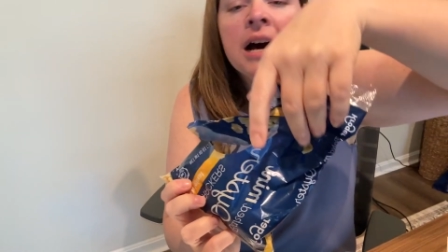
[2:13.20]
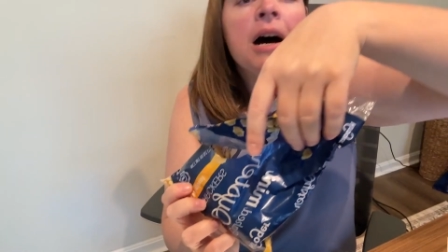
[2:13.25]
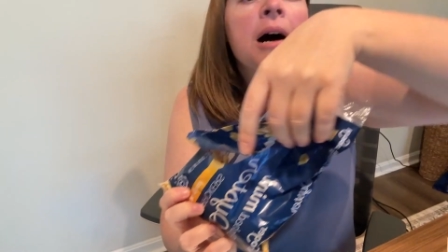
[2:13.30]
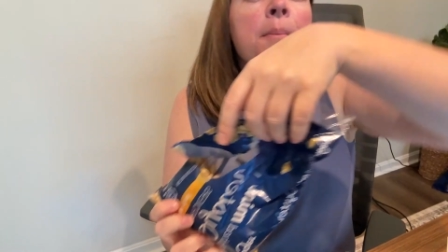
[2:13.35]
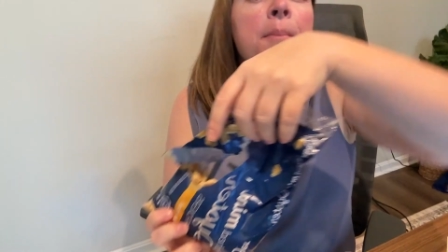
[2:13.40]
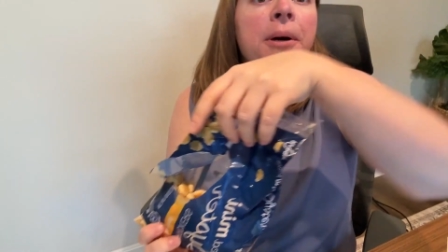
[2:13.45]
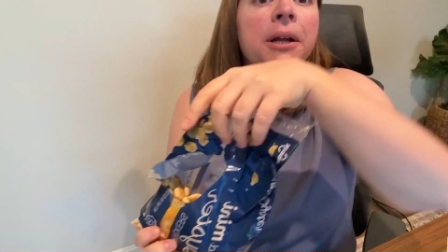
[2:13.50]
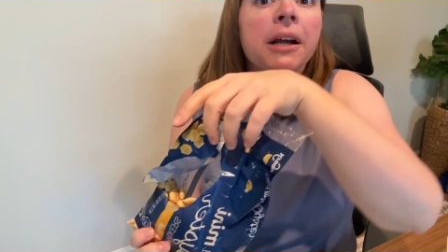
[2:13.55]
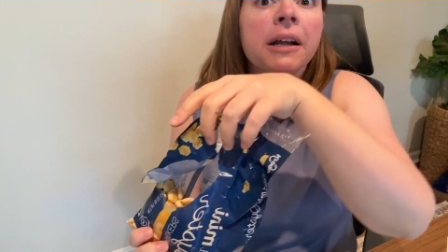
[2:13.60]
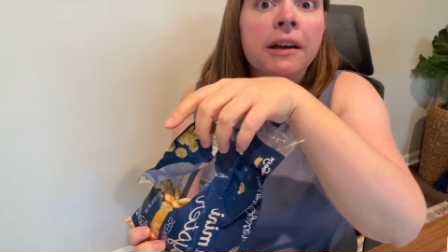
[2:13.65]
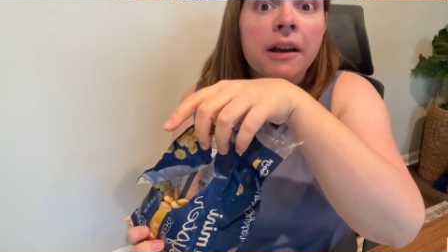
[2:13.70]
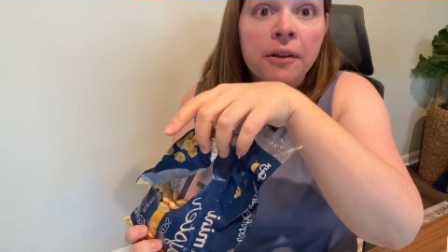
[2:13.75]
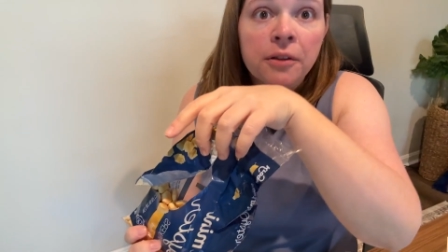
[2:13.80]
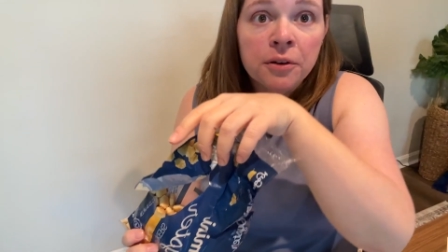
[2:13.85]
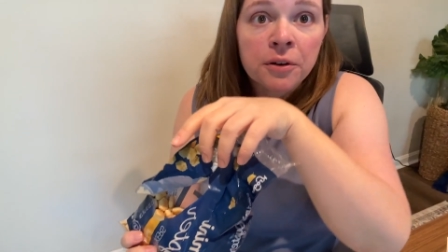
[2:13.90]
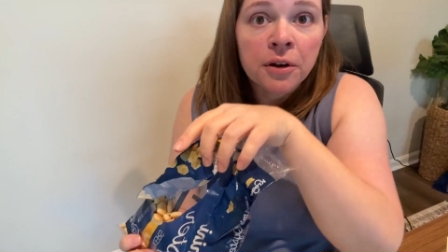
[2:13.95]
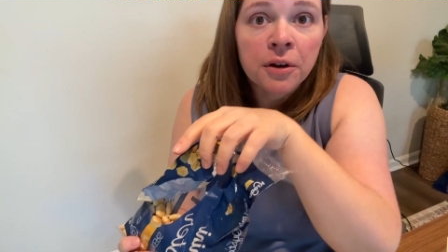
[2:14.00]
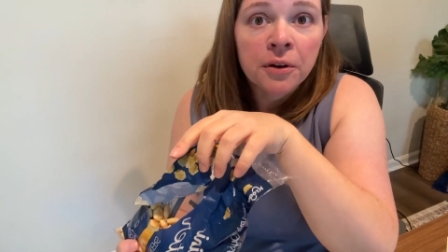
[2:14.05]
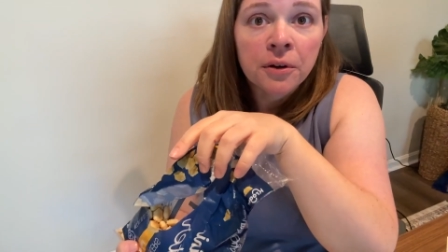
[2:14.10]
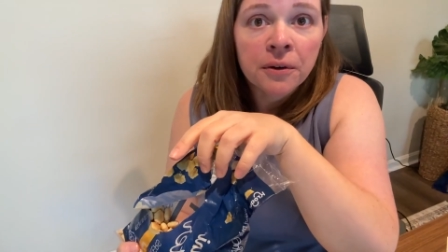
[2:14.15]
But
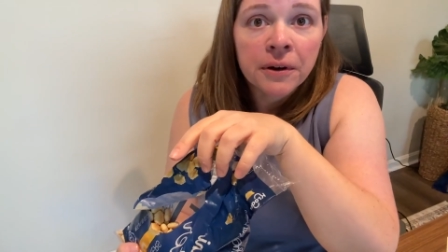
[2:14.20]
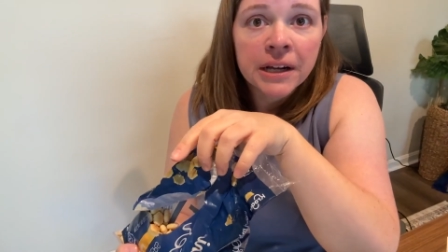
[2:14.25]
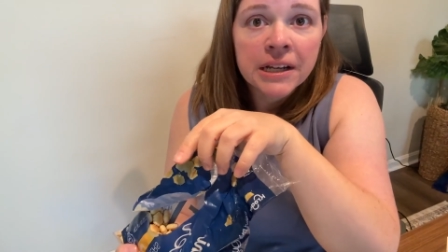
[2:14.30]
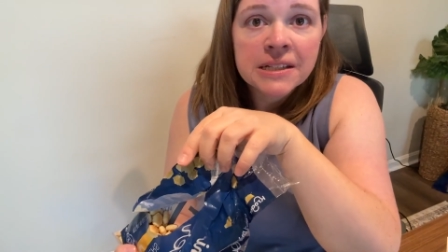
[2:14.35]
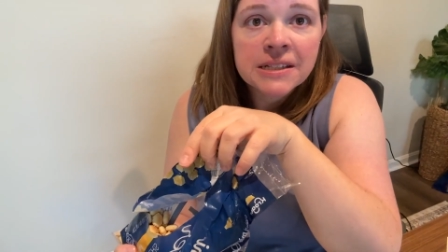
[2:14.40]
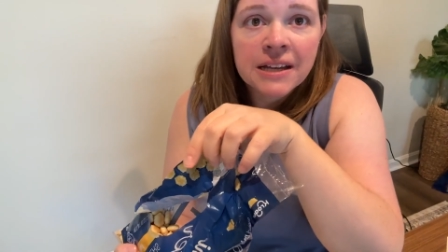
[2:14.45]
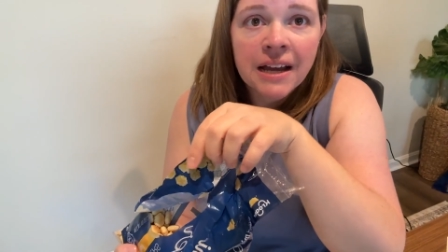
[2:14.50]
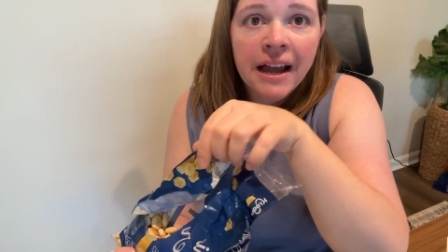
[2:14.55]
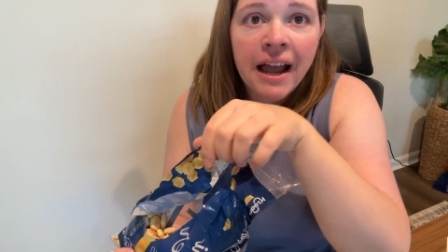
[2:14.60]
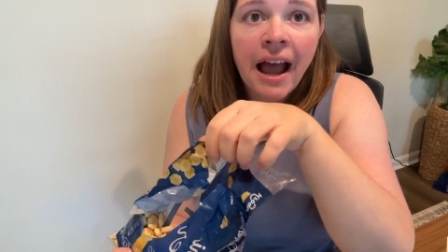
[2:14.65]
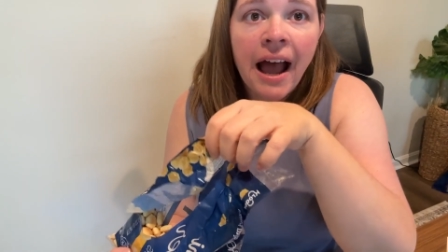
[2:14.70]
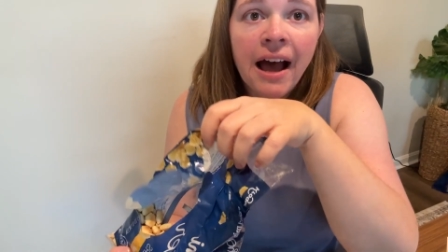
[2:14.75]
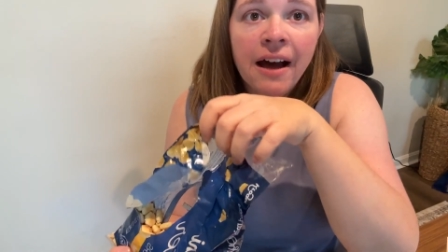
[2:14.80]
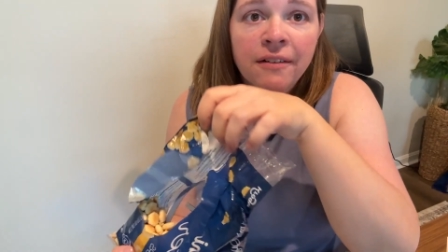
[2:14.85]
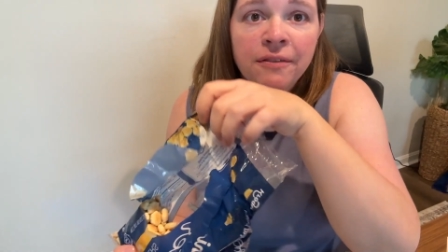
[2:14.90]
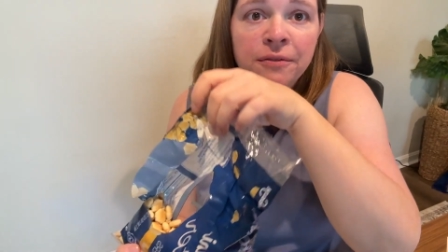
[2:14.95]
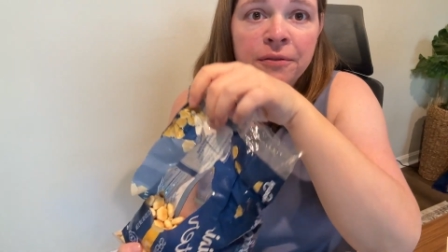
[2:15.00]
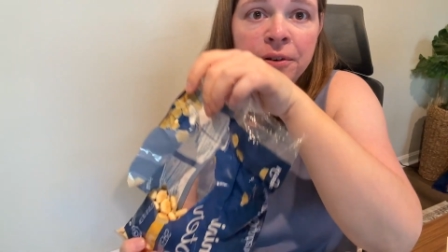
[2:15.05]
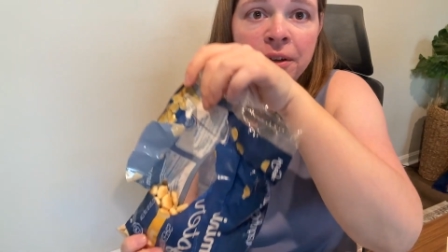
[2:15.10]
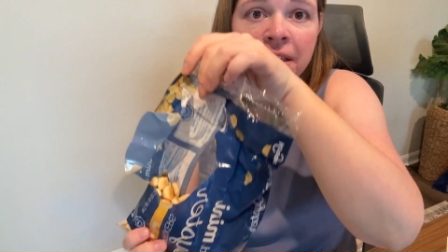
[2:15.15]
another annoyance I
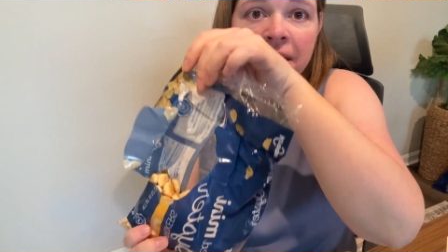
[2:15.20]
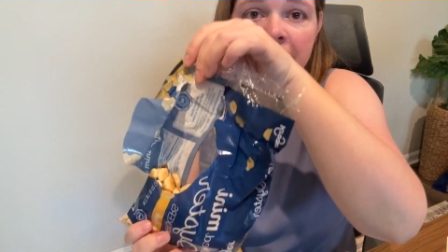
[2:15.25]
have with